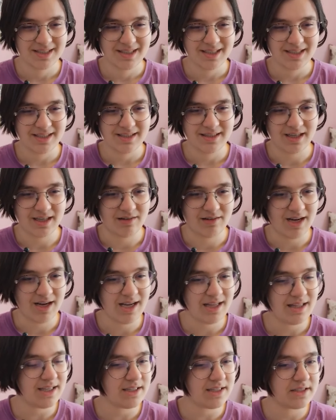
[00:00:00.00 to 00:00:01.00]
Now, I
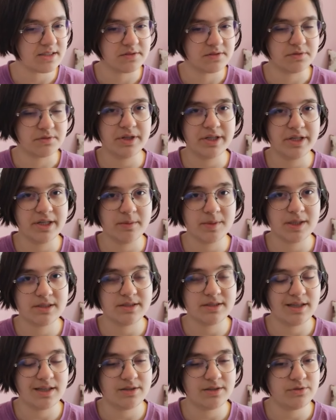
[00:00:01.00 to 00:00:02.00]
like his wording, but
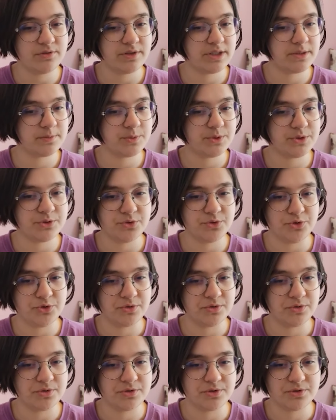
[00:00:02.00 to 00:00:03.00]
I don't want him to
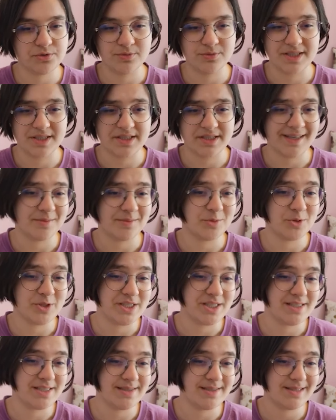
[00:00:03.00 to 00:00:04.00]
use too much
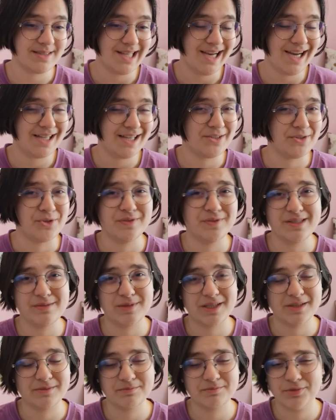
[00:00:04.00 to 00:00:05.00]
emojis. I don't know, it's
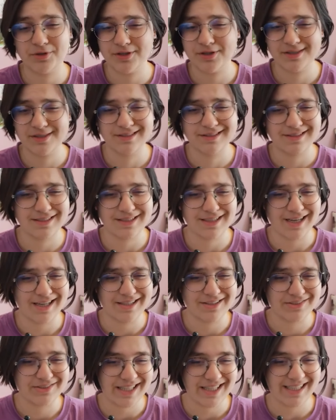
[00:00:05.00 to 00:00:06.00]
my personal thing, I
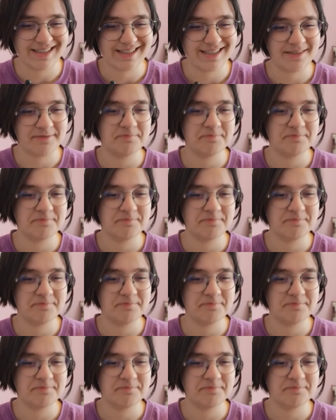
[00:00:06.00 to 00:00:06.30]
don't like them.